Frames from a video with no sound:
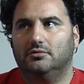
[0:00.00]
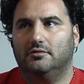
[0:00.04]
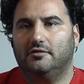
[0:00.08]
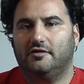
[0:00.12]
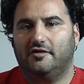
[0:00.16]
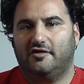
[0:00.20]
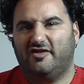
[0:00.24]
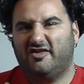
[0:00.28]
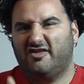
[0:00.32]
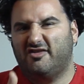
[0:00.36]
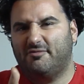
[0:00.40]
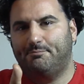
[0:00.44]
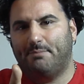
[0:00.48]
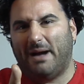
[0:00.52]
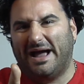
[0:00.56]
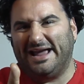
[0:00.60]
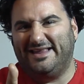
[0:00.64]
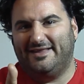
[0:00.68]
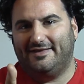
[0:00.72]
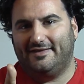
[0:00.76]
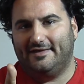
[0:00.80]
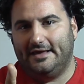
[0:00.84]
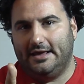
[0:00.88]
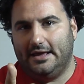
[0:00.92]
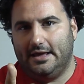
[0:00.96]

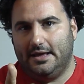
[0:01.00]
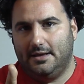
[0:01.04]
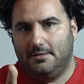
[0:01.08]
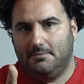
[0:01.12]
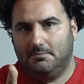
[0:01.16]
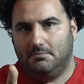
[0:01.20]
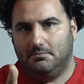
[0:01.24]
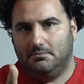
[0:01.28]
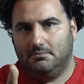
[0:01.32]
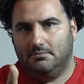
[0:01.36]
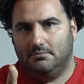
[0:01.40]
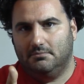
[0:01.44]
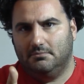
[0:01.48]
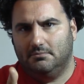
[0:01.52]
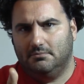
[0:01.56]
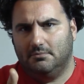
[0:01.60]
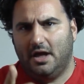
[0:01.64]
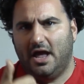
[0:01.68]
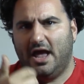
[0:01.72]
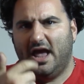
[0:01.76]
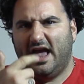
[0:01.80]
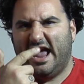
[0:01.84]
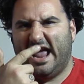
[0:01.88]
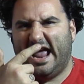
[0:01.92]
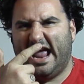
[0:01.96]
spicy,
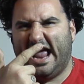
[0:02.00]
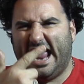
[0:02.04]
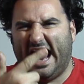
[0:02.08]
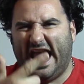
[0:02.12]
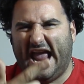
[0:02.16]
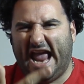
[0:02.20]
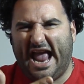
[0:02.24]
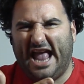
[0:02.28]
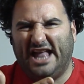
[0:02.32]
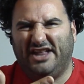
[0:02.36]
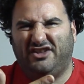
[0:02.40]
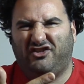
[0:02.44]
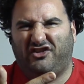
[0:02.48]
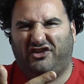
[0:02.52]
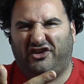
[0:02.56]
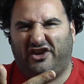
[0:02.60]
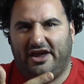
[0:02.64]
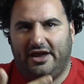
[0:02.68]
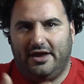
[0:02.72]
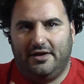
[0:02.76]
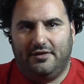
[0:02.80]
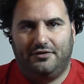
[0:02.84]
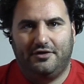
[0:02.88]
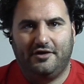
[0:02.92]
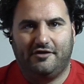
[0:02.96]

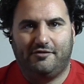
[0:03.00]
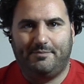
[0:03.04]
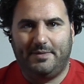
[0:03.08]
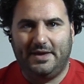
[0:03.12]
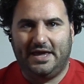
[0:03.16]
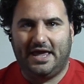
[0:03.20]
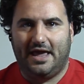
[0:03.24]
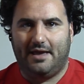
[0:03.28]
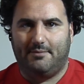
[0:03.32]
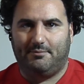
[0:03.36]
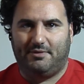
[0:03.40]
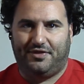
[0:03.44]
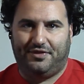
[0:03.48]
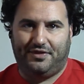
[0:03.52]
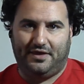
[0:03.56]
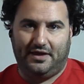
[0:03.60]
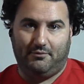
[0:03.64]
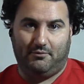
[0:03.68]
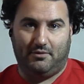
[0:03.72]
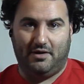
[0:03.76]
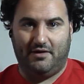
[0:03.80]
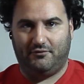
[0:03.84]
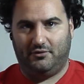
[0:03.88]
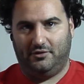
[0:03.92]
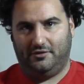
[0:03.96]
edgy. This became a thing
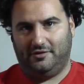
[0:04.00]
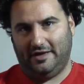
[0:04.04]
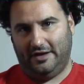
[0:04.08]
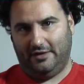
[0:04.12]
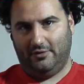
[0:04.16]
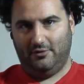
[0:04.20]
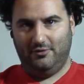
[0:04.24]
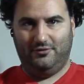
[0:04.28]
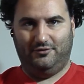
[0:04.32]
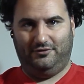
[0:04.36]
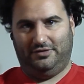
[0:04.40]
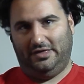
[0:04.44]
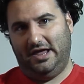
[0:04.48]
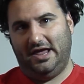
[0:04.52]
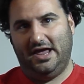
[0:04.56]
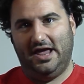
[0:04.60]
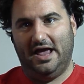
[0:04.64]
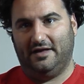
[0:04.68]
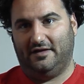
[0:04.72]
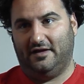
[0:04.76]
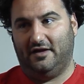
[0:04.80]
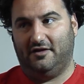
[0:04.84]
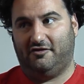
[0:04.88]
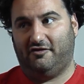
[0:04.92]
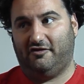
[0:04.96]
where everyone's like, ooh, he
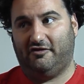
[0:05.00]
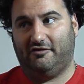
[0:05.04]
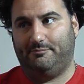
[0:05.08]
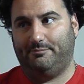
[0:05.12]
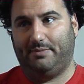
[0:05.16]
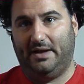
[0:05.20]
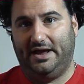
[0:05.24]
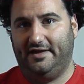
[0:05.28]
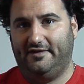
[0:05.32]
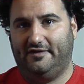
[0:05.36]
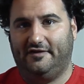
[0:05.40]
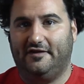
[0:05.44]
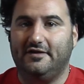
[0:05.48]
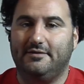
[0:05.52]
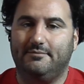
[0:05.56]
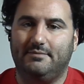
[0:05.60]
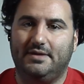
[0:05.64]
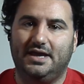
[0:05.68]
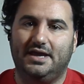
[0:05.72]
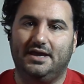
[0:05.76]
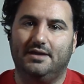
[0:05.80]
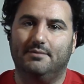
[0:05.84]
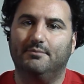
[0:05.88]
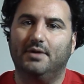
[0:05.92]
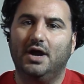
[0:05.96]
had a spicy
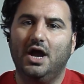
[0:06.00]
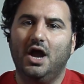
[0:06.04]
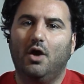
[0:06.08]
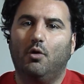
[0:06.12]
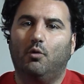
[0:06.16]
meme.